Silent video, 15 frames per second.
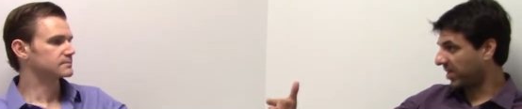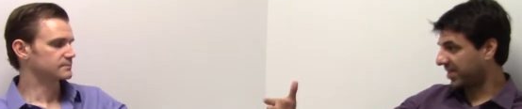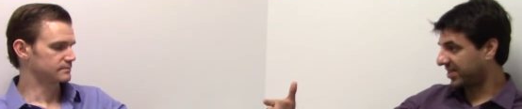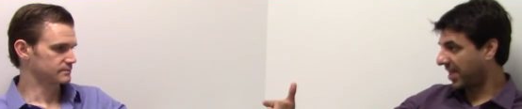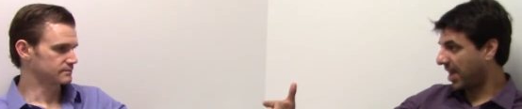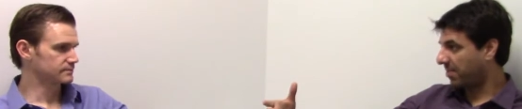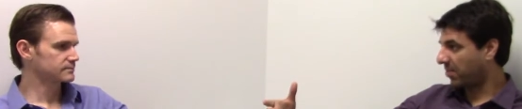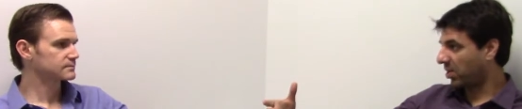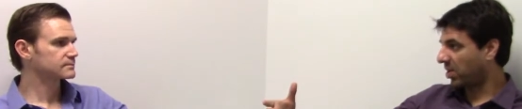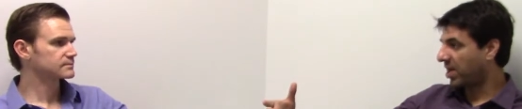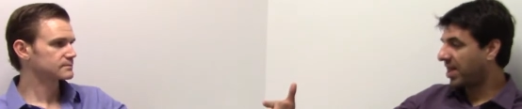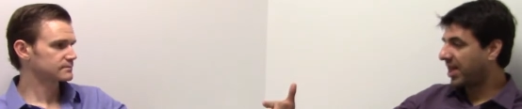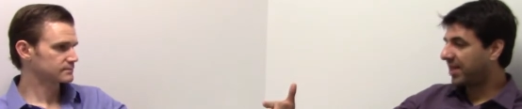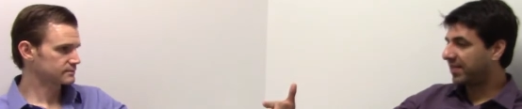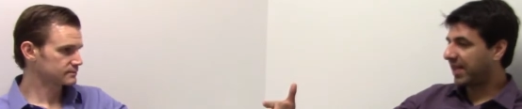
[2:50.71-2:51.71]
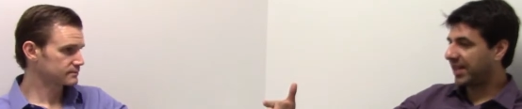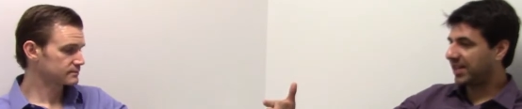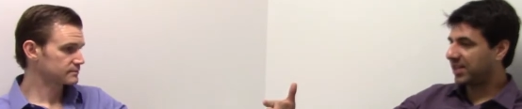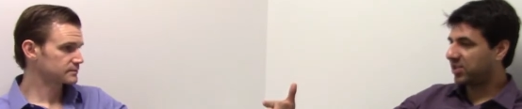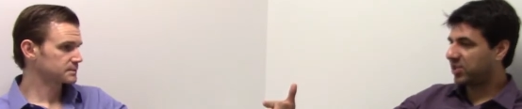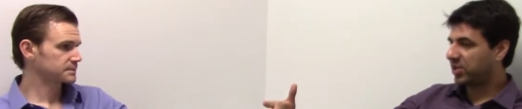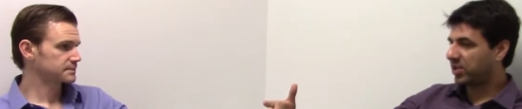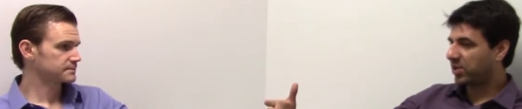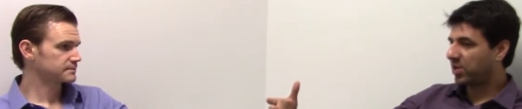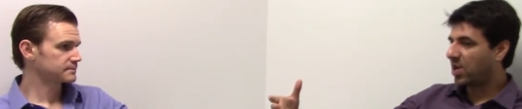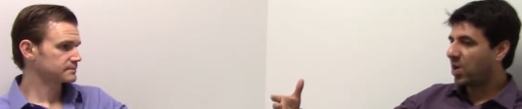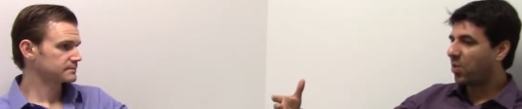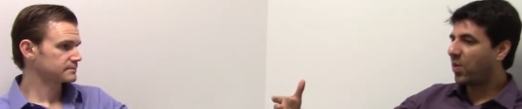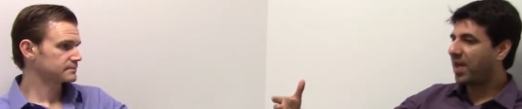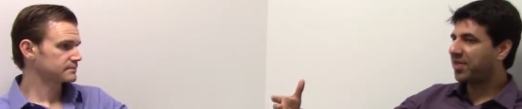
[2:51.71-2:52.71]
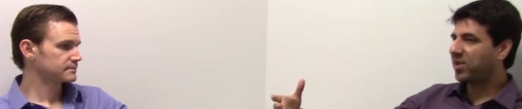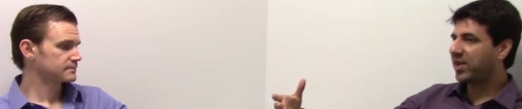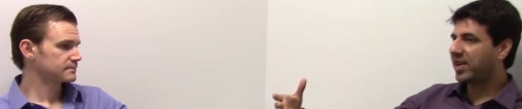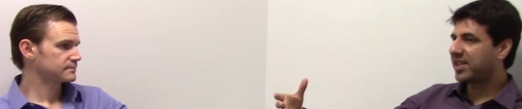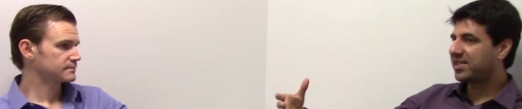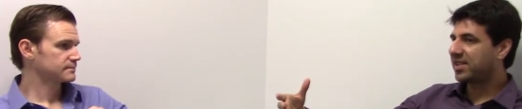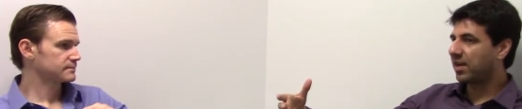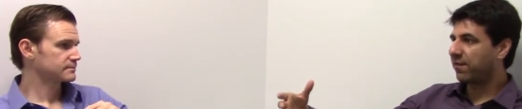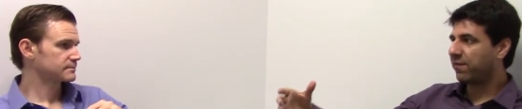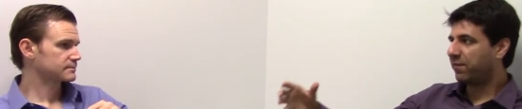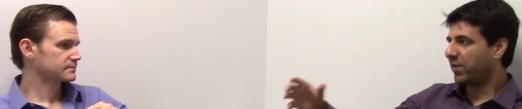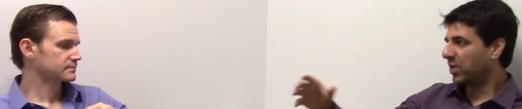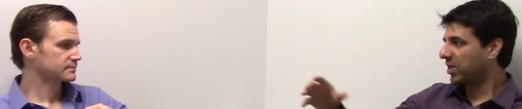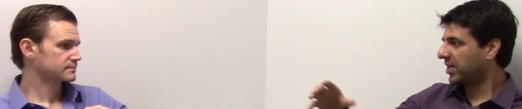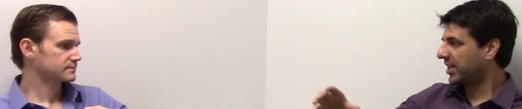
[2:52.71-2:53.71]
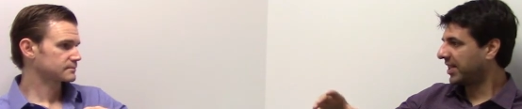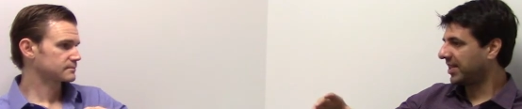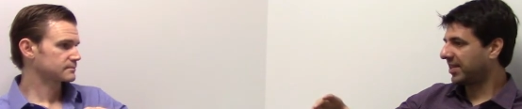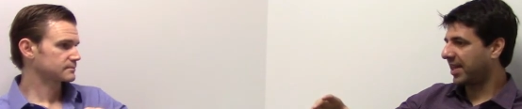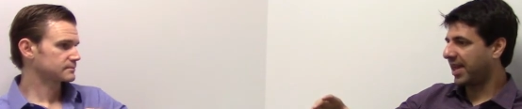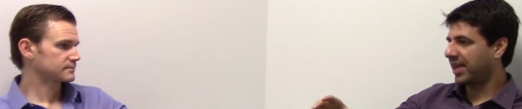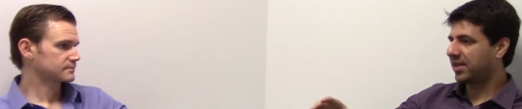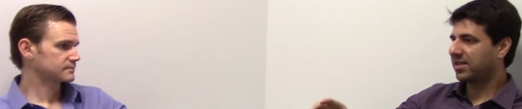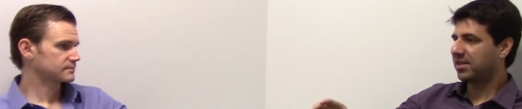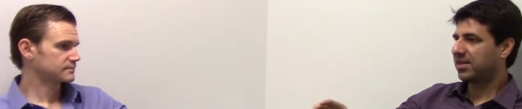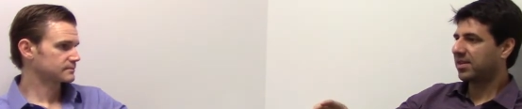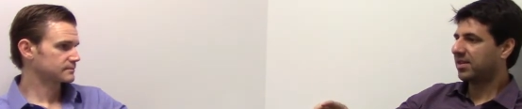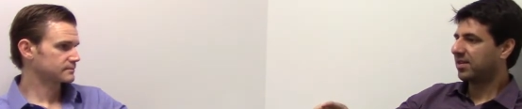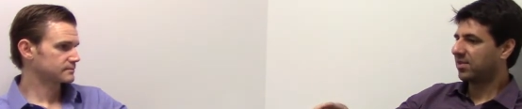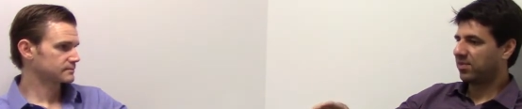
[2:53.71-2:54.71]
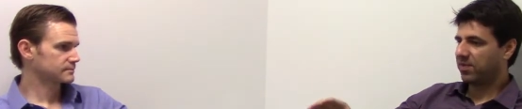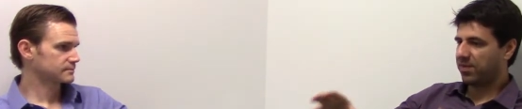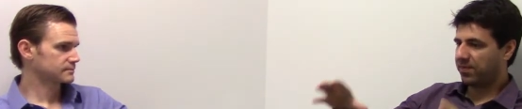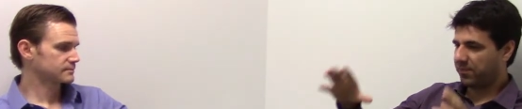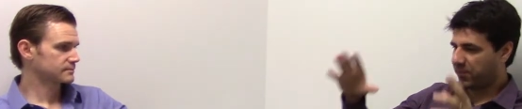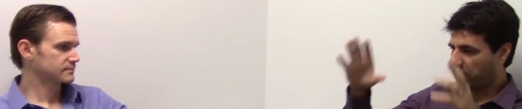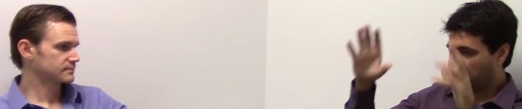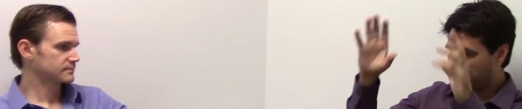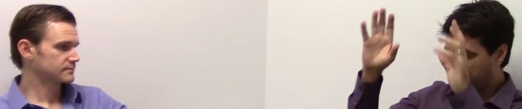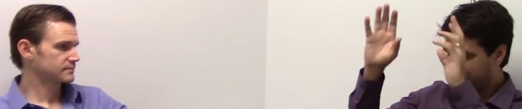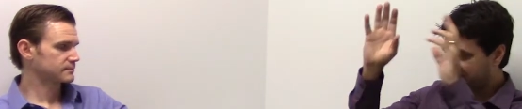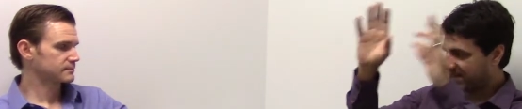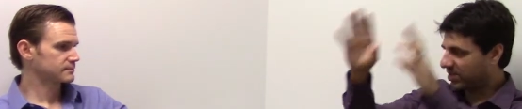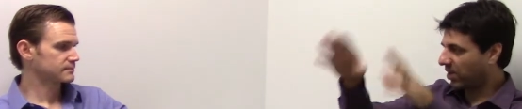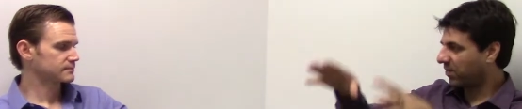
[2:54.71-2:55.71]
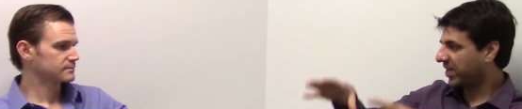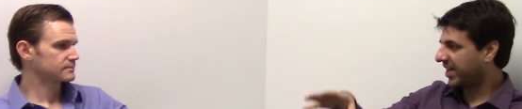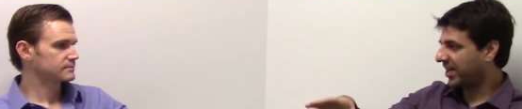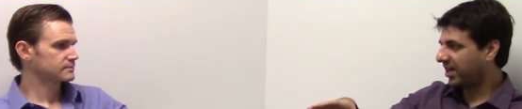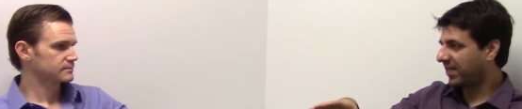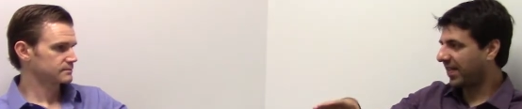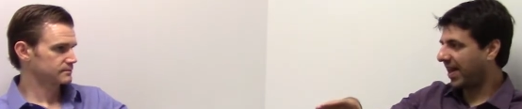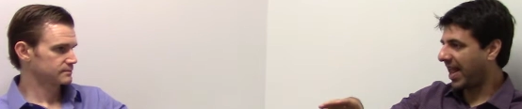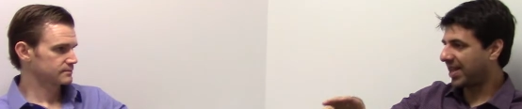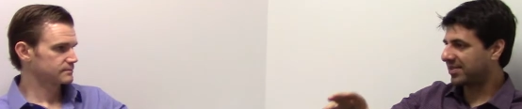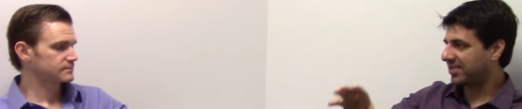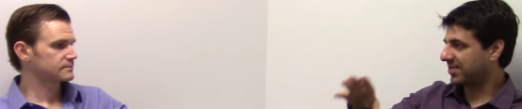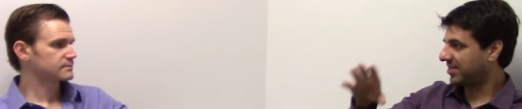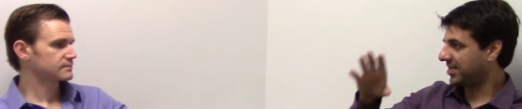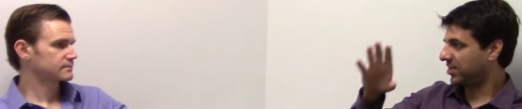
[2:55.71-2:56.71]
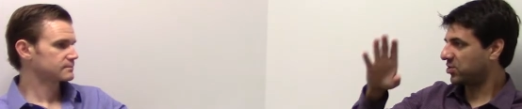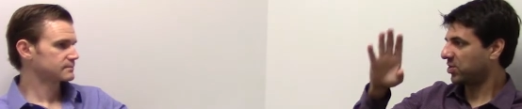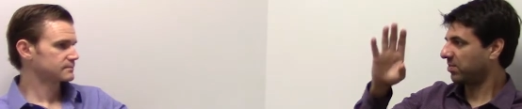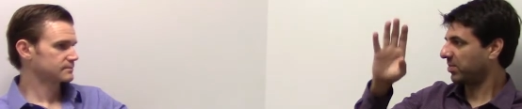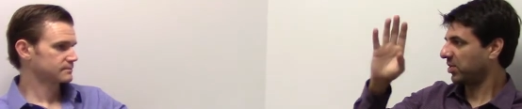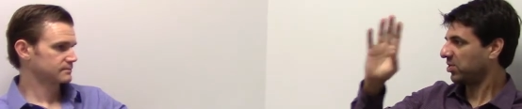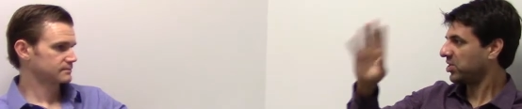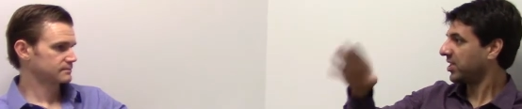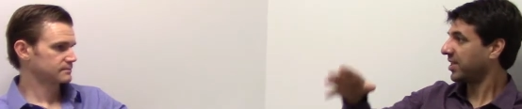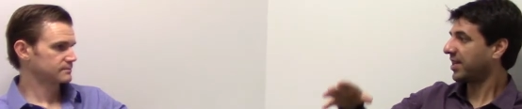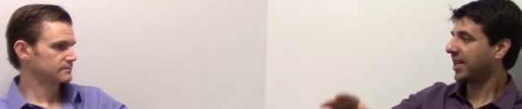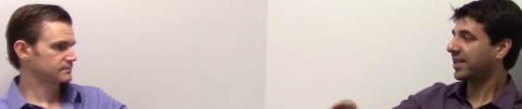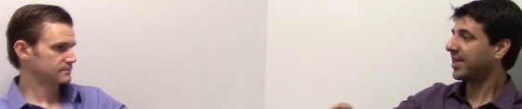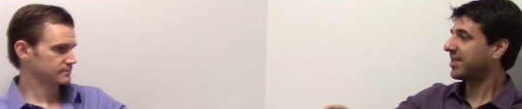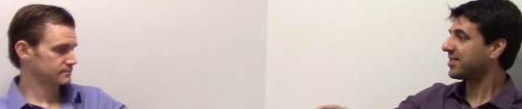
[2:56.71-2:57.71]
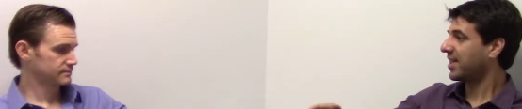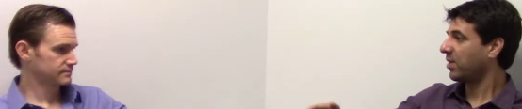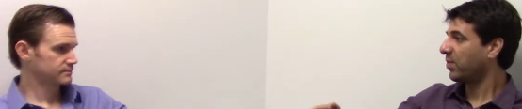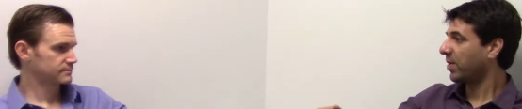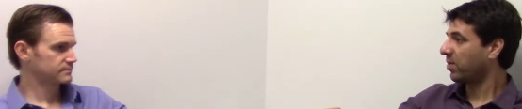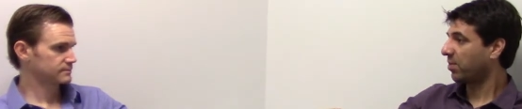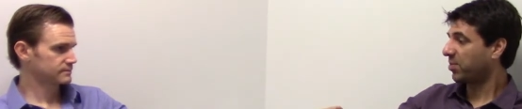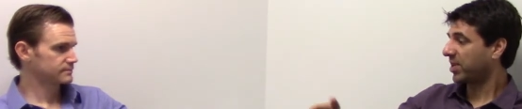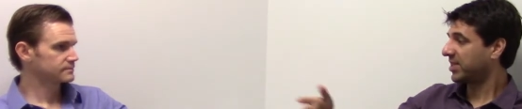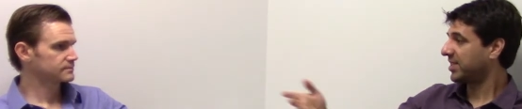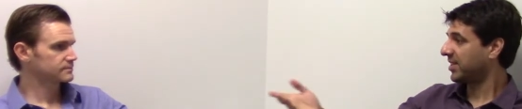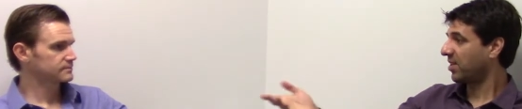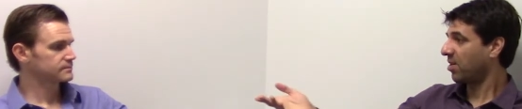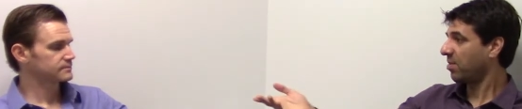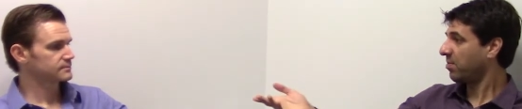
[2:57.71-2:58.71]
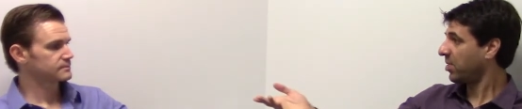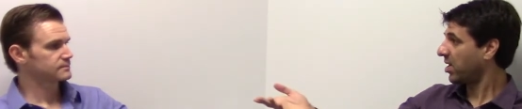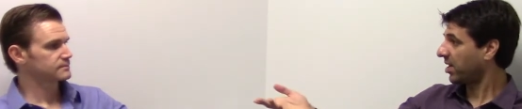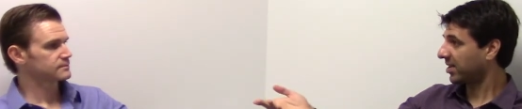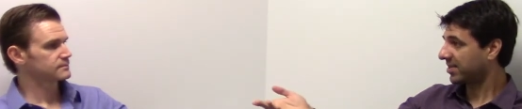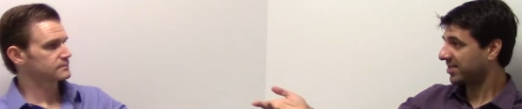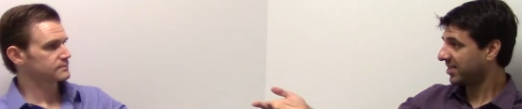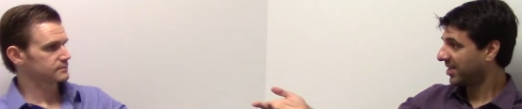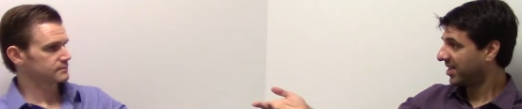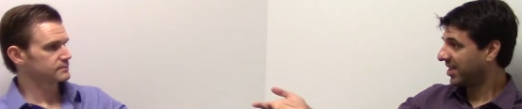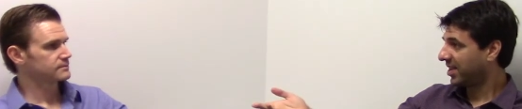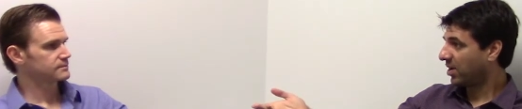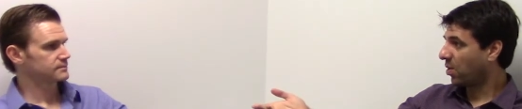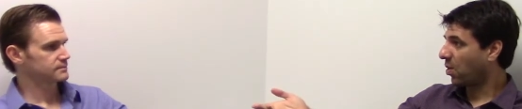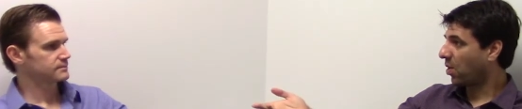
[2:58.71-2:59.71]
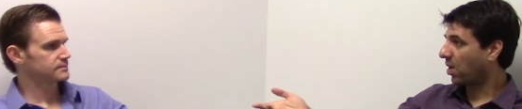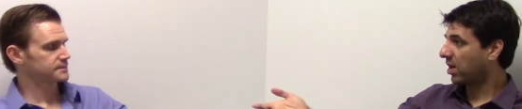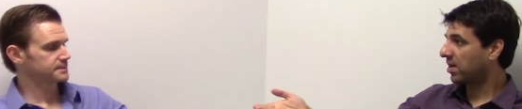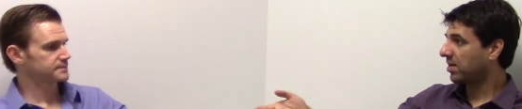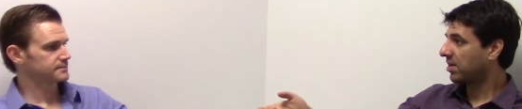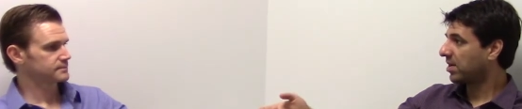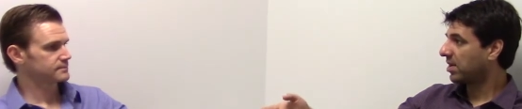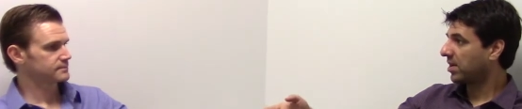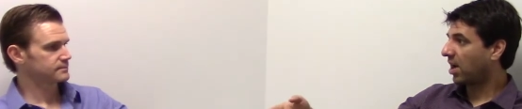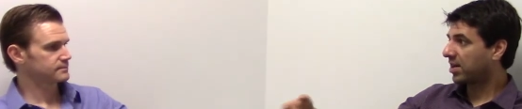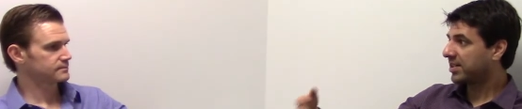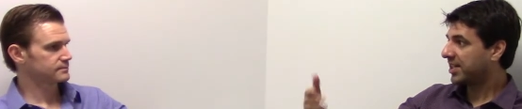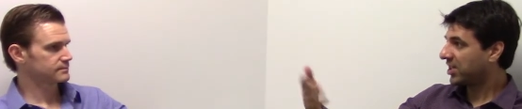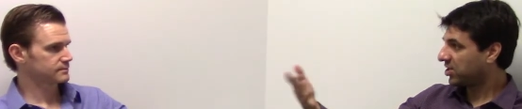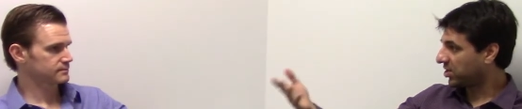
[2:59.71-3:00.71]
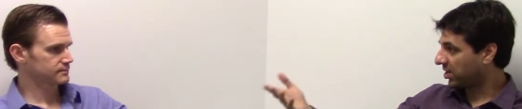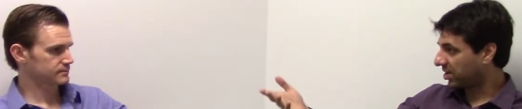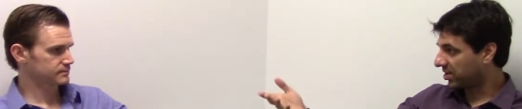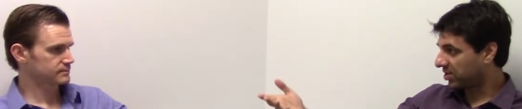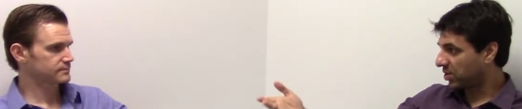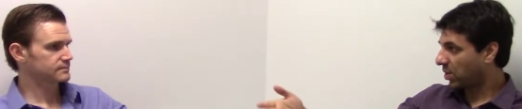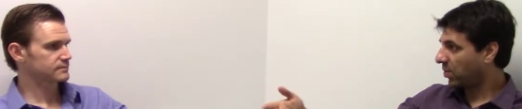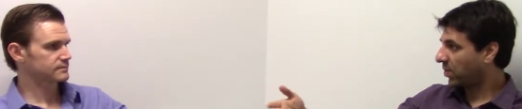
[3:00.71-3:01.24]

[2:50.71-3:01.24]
Speaker 1: example, they need to, whether it's a fully like full business over here that has distribution, like let's say we were printing our own books or our t-shirts or